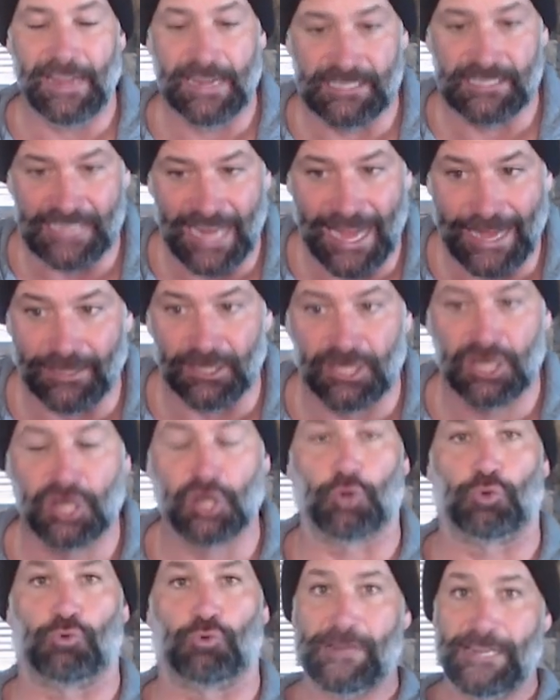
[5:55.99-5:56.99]
is
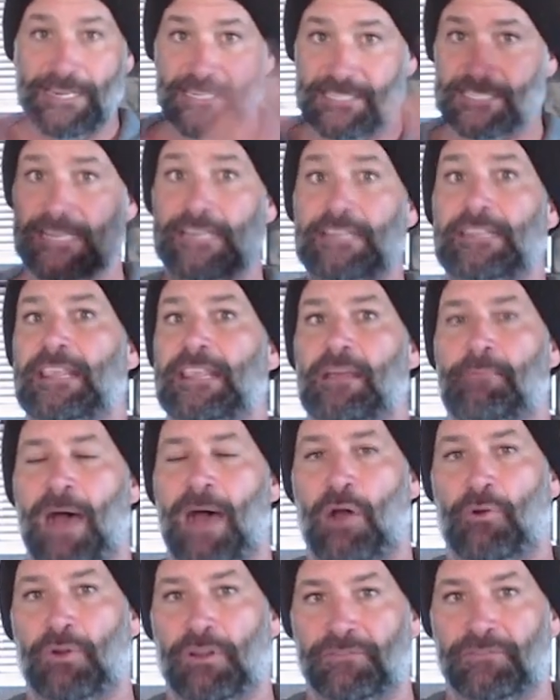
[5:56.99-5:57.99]
increasing the
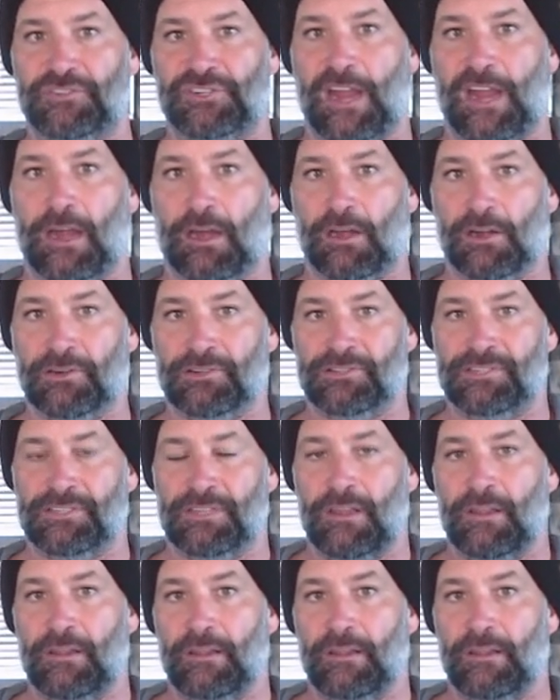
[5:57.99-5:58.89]
amount of shares